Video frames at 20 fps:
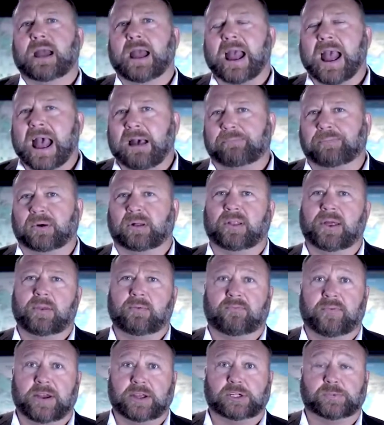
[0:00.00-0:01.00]
Apple and
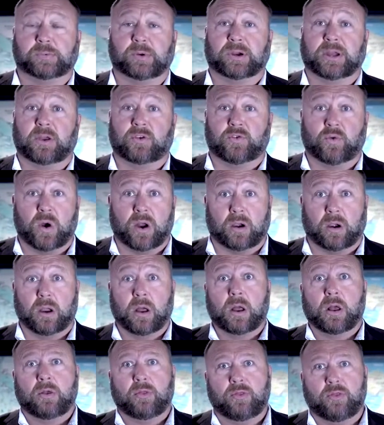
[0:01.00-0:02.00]
Facebook and Twitter,
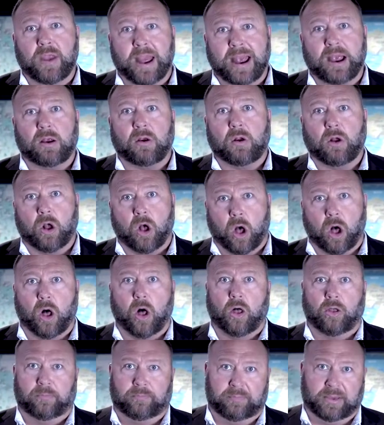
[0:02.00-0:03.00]
they're
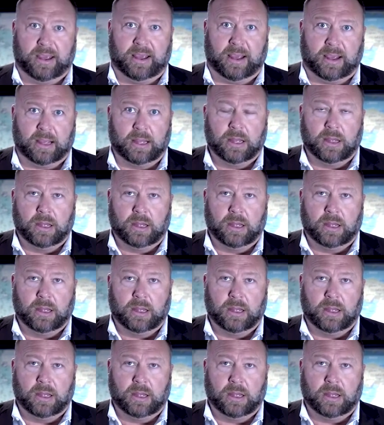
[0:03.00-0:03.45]
all being